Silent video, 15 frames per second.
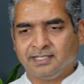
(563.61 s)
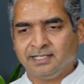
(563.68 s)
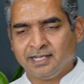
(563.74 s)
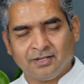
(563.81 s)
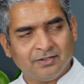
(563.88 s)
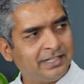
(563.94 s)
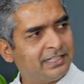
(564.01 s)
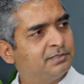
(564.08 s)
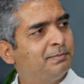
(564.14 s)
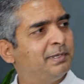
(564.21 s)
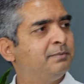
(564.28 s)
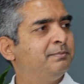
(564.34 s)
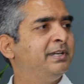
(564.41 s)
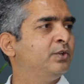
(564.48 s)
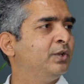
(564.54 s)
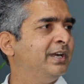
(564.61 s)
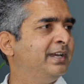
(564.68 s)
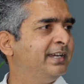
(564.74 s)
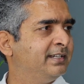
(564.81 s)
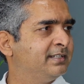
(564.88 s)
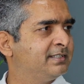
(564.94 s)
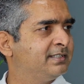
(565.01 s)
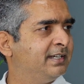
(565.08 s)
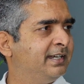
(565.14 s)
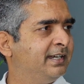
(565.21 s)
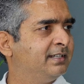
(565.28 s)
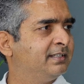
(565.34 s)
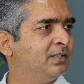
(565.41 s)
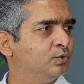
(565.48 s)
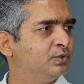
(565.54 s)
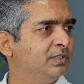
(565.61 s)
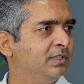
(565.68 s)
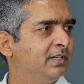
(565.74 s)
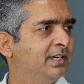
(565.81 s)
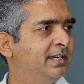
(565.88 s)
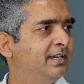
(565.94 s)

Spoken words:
In our experiment, you had said 8,000, right?